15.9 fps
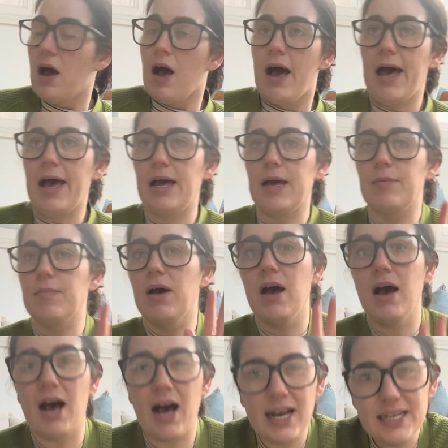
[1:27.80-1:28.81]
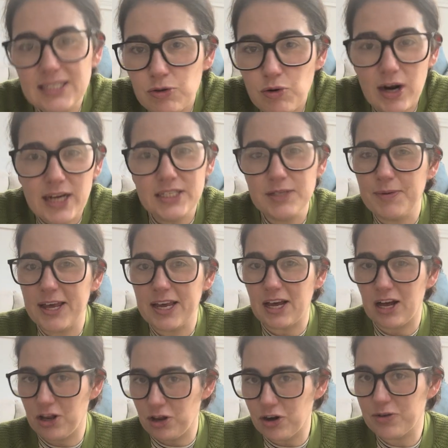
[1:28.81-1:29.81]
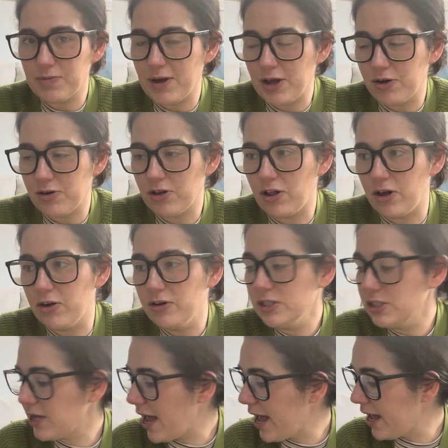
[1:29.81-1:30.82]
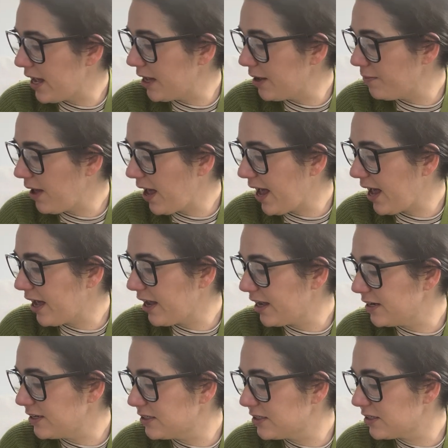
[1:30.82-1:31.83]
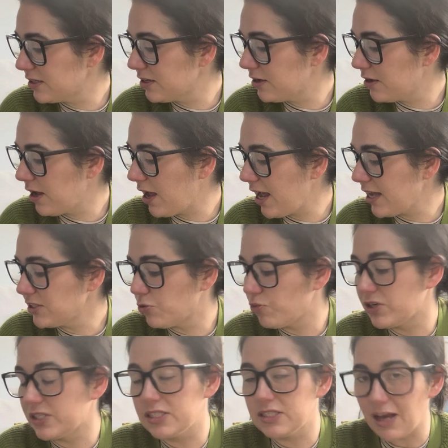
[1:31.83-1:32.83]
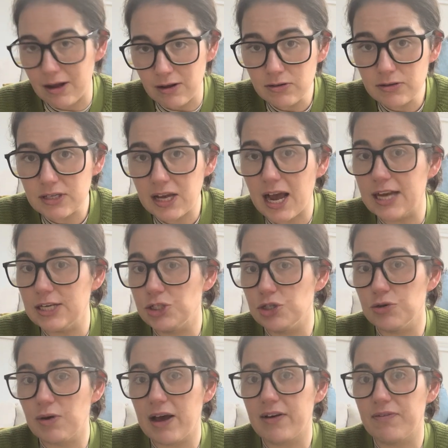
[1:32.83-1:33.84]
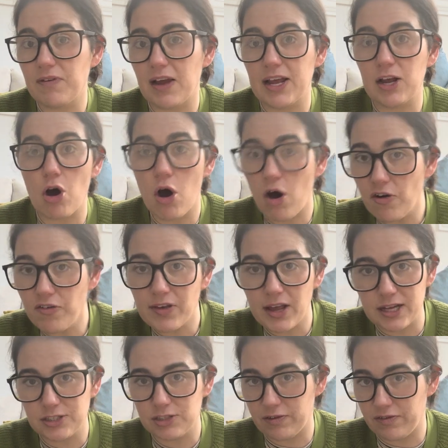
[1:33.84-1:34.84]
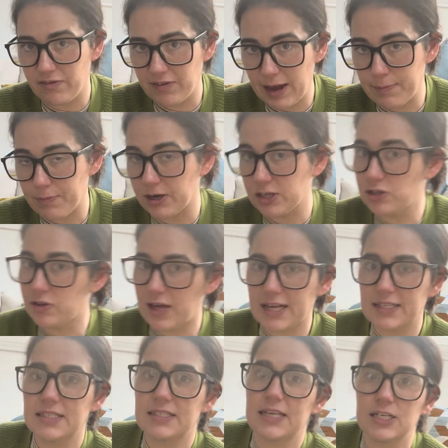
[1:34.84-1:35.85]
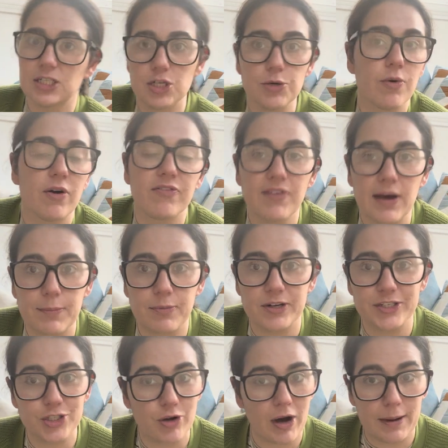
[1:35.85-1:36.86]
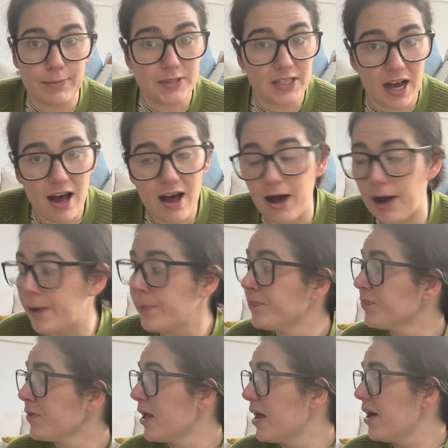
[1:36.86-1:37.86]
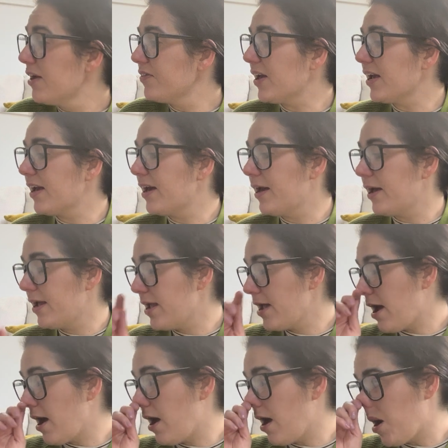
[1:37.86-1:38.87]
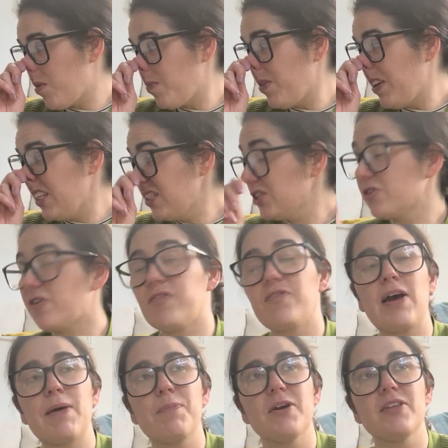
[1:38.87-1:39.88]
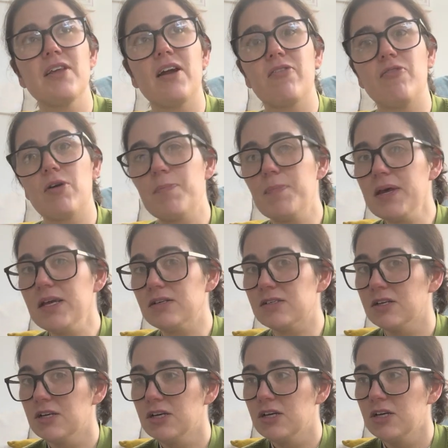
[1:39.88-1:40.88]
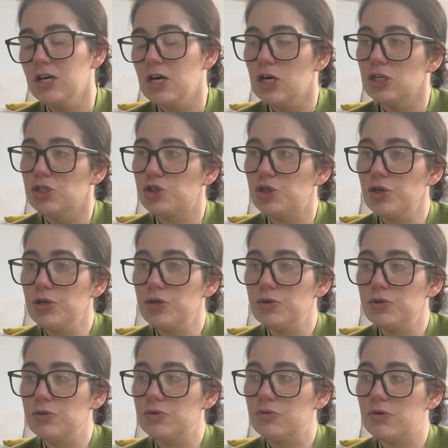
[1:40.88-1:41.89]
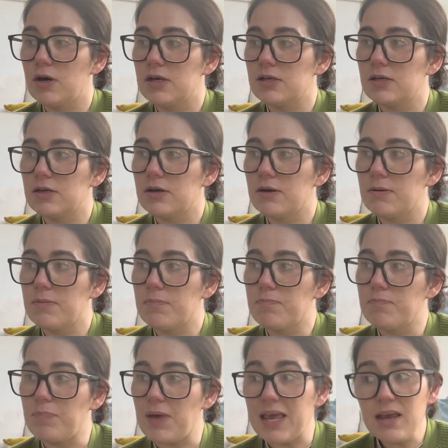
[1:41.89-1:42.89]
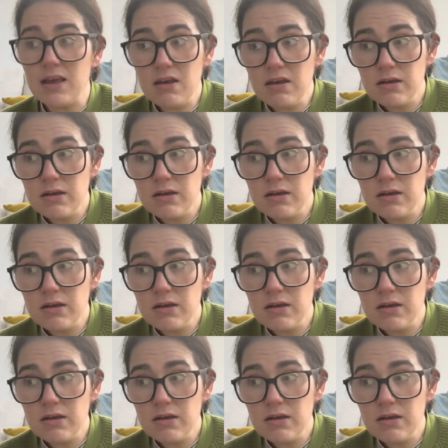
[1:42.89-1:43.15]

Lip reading: I try to make a lot of my own clothes, and as a result, I do have offcuts of fabric. So that's essentially what fabric scraps are. They are pieces of fabric that are a bit too big